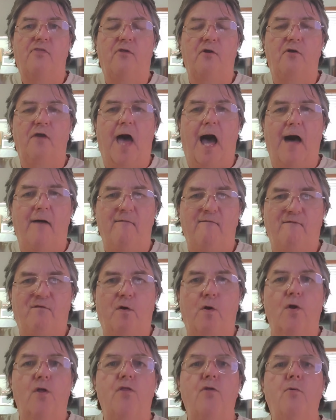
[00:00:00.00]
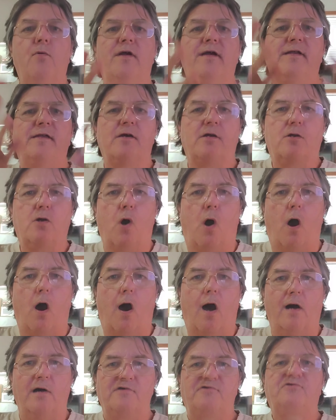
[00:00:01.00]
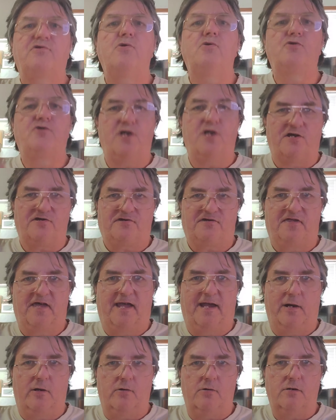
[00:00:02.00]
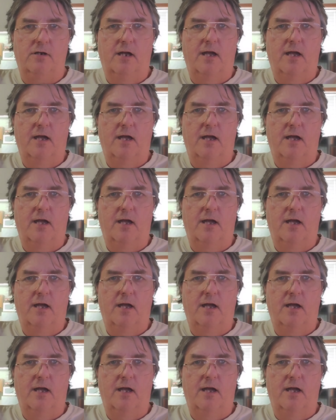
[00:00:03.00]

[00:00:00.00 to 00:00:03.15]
They're not furthering the cause, they're just there.